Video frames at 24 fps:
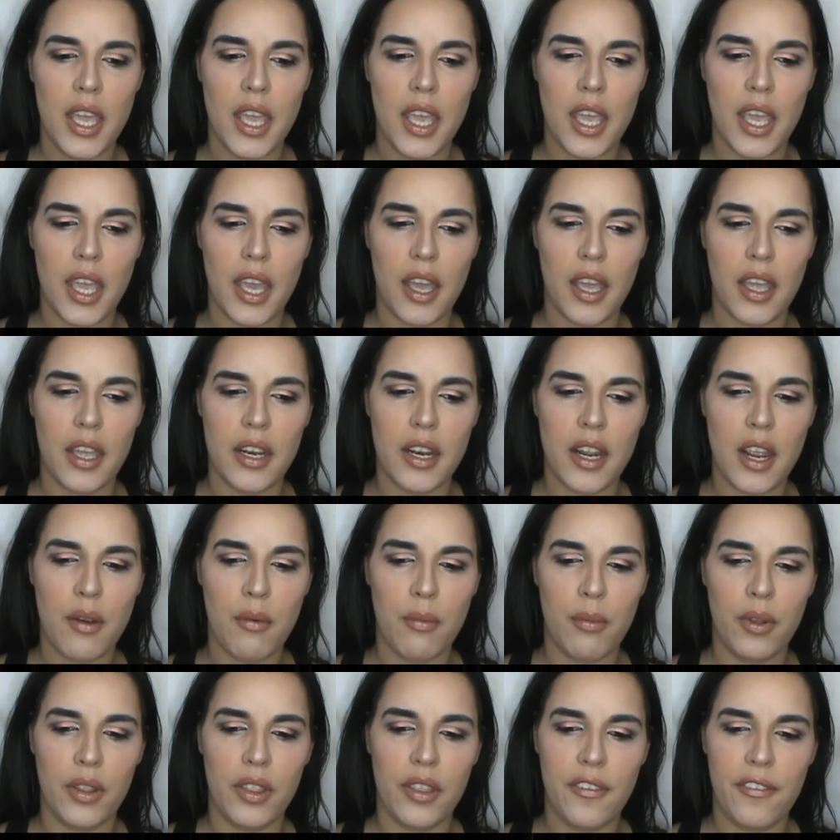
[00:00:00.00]
And I
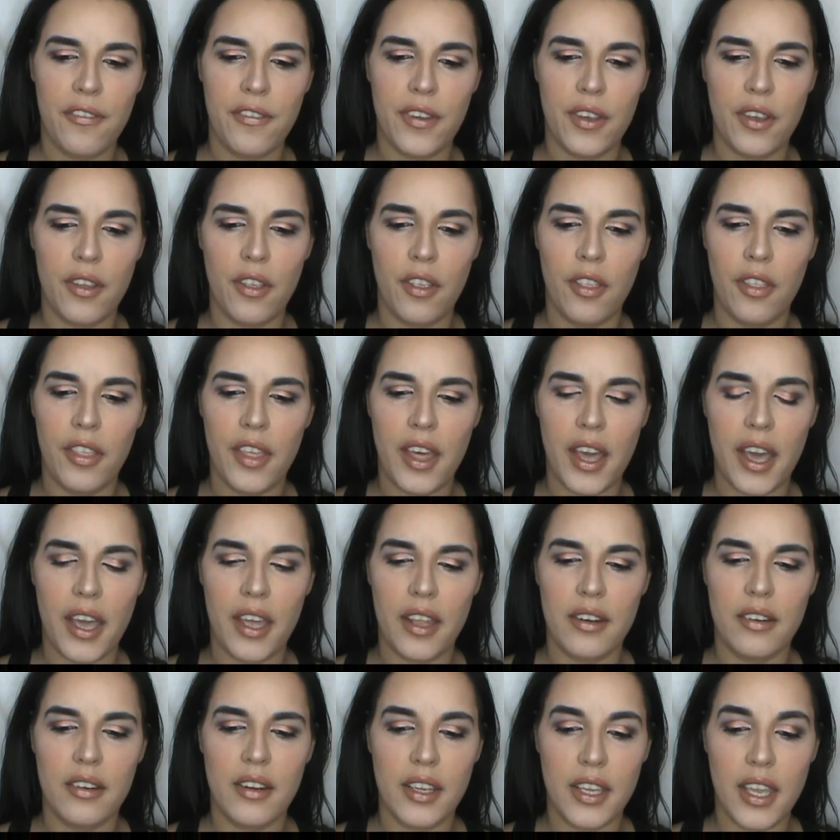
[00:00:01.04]
really feel
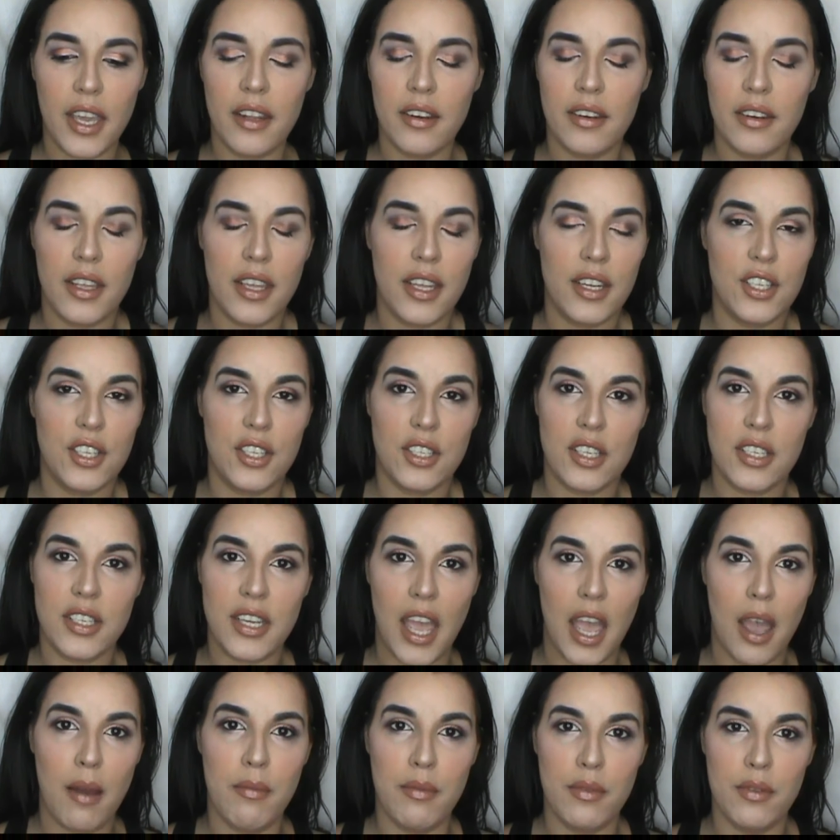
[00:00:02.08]
that, again, it's just a
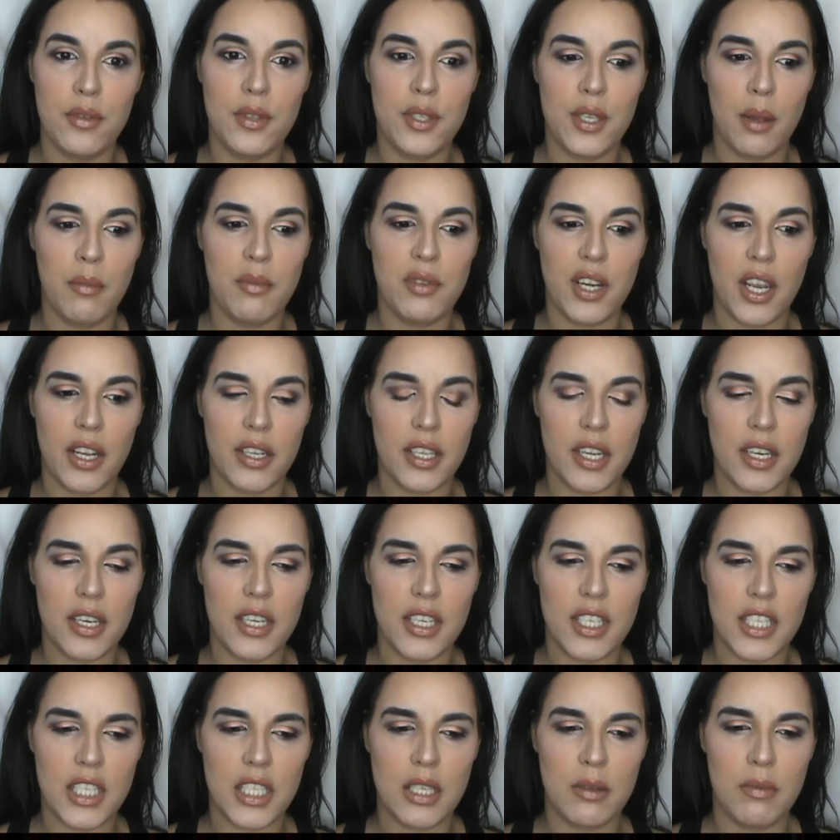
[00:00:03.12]
taboo subject that
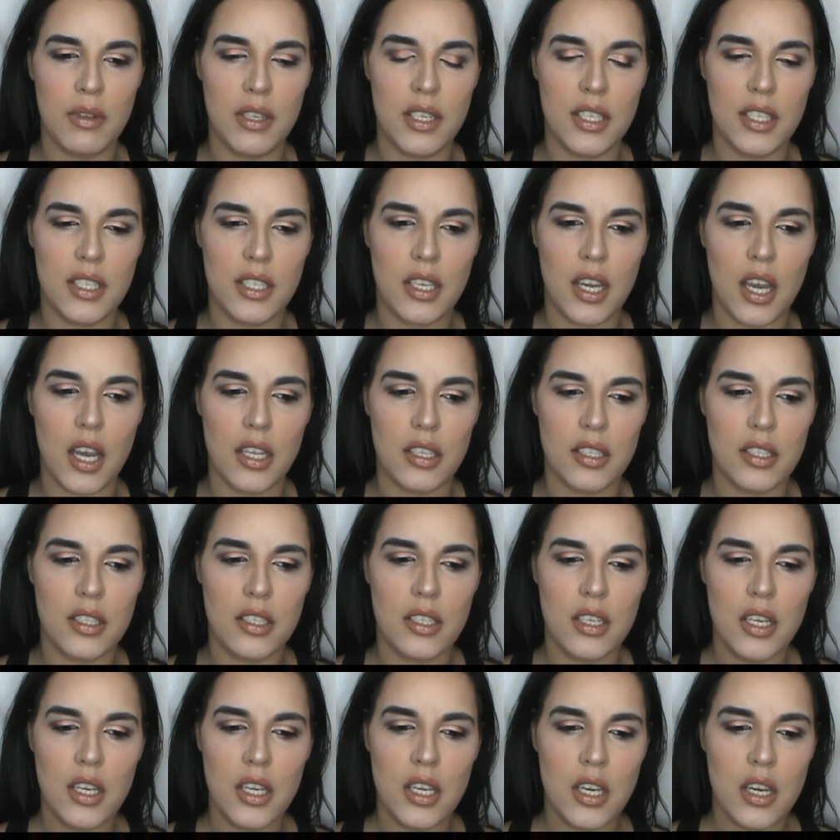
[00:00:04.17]
needs to be discussed.